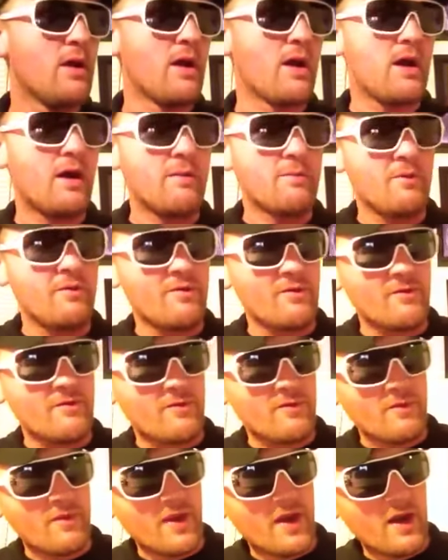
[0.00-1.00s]
Moving
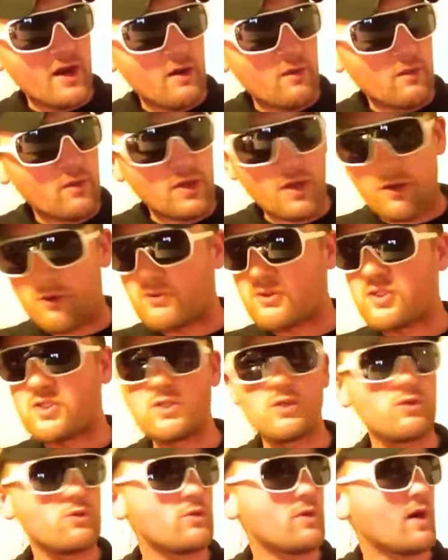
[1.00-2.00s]
from there, we'll go
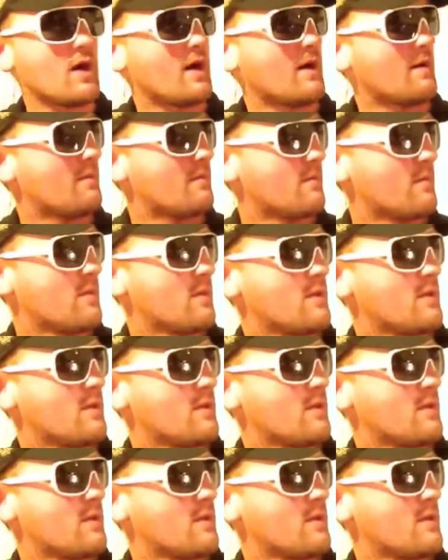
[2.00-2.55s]
to